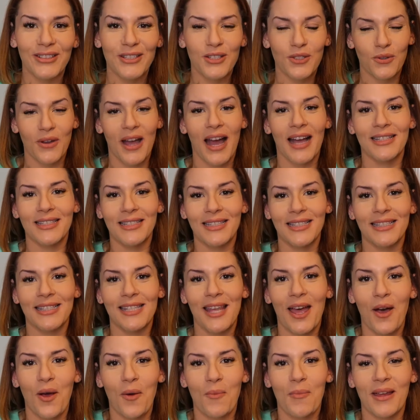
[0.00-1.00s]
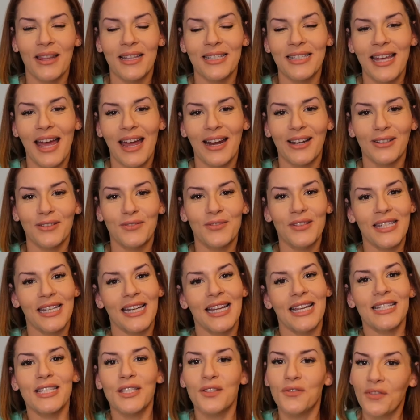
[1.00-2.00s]
As you guys could tell by the title of
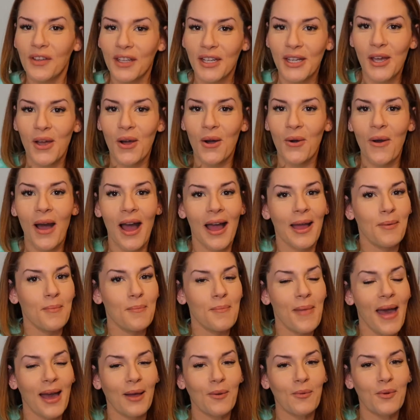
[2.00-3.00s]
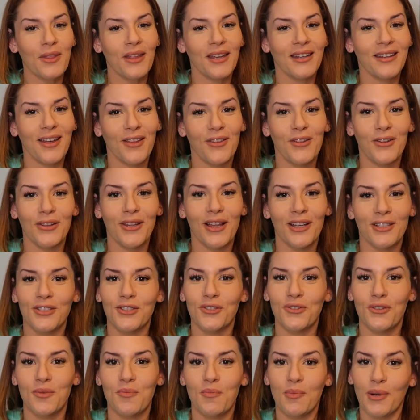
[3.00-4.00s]
today's video, I'm back with another
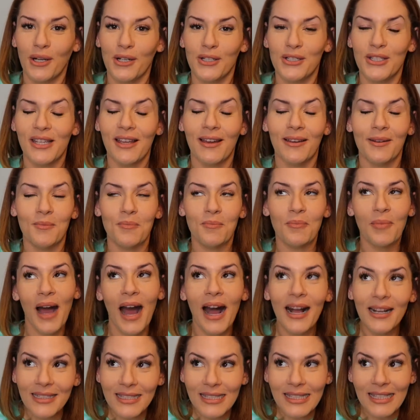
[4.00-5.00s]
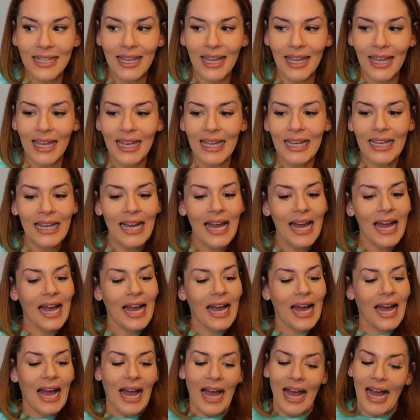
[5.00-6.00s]
luxury purse unboxing.
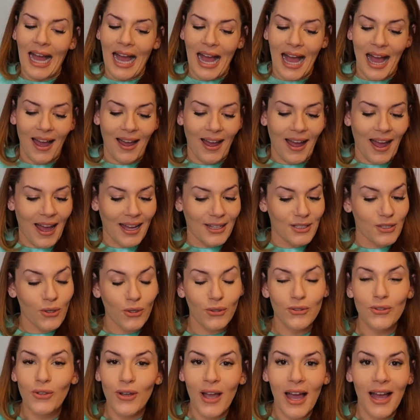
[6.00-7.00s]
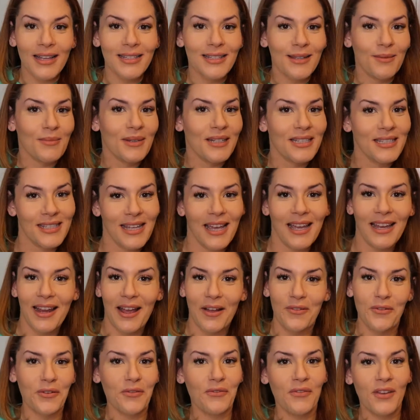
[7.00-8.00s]
I told you guys I'm going to say it
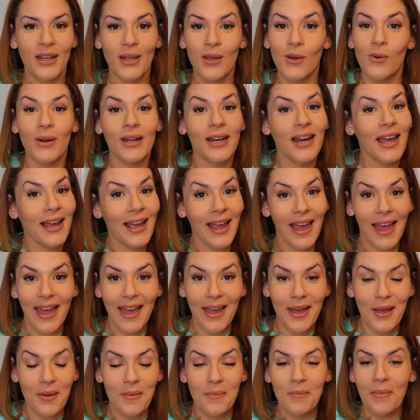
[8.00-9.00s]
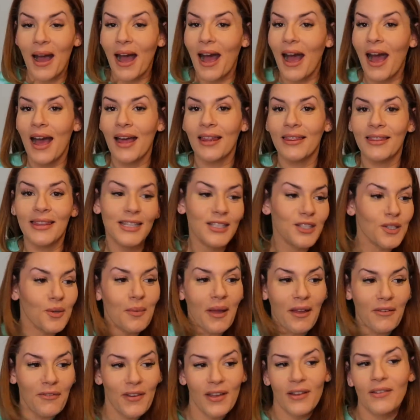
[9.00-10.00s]
every video, and I am. These are
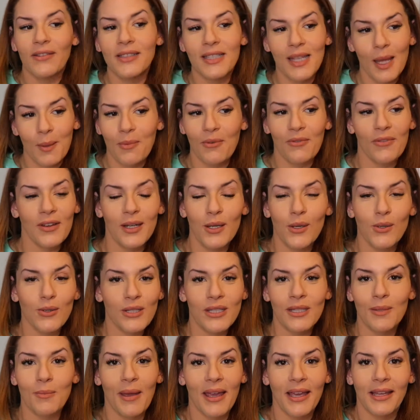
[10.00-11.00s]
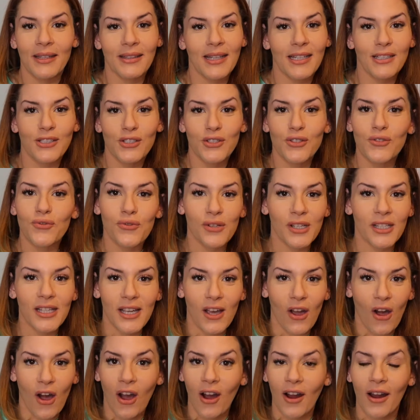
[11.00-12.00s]
my favorite type of videos to make. They just
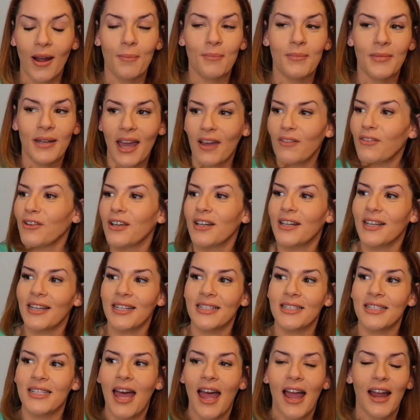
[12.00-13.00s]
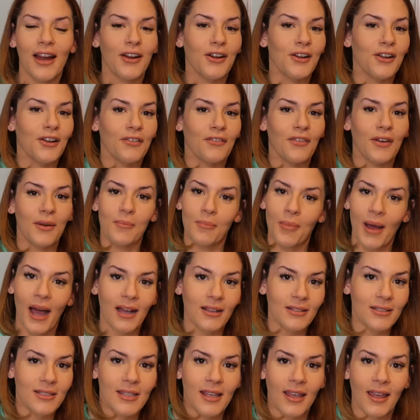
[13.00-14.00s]
really are. I'm never going to get tired of
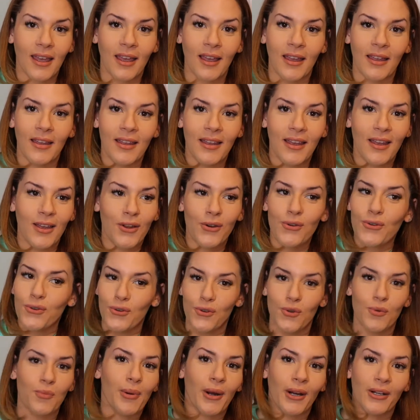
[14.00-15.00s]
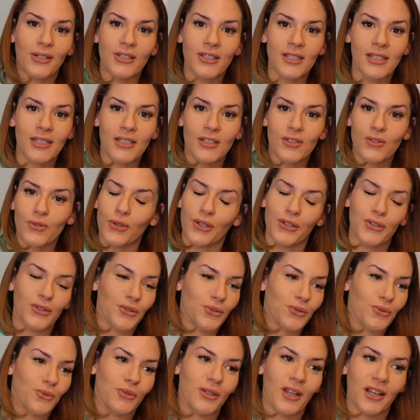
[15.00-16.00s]
unboxing new purses or
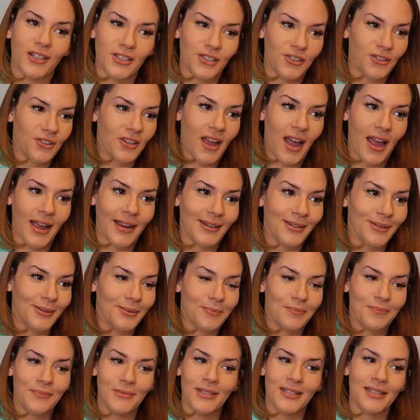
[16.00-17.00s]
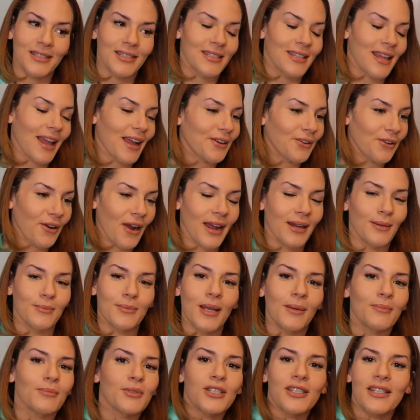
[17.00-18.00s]
new luxury items, designer items.
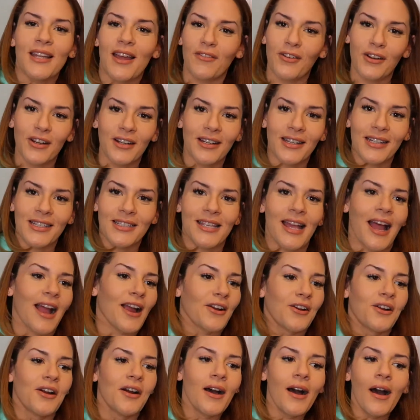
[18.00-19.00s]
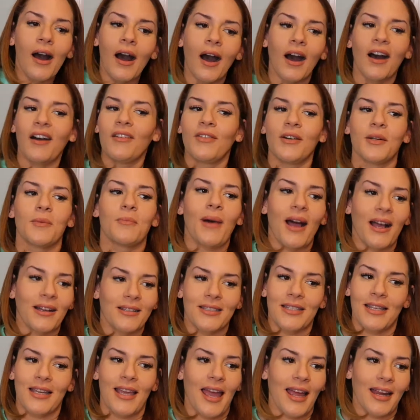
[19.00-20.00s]
I'm just never going to get tired of
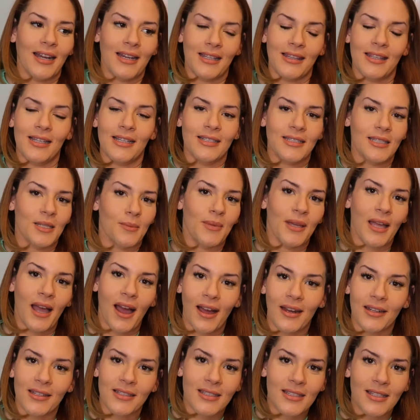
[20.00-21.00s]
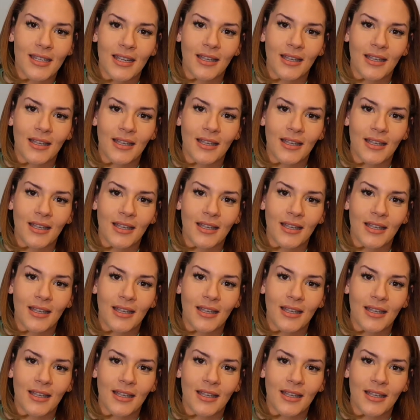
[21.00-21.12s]
unboxing anything, to be honest.